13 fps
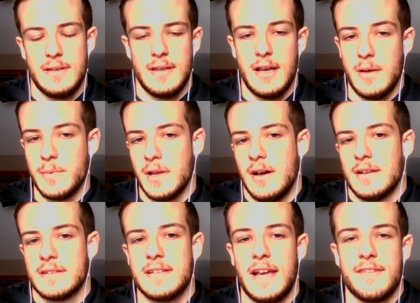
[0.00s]
I'll be
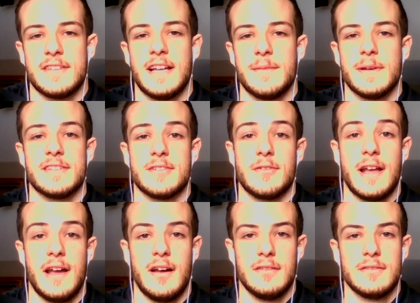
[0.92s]
honest, half the time I zone
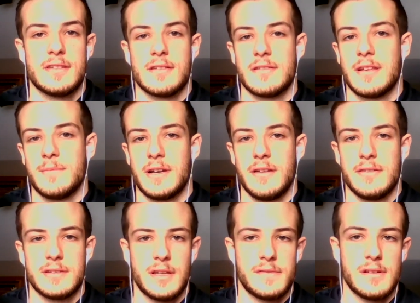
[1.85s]
out, start thinking about other
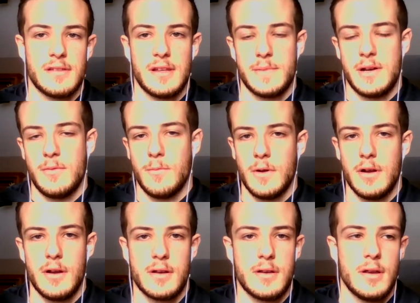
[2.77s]
stuff, start thinking about
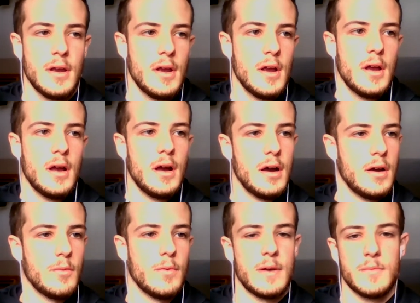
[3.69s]
work,
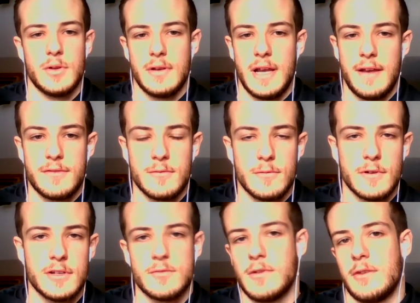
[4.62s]
what I'm doing
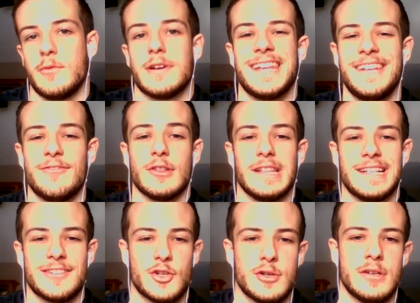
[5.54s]
afterwards, what I want to eat for
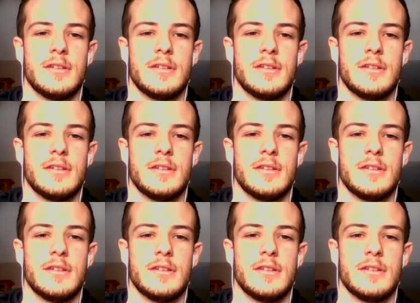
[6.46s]
lunch.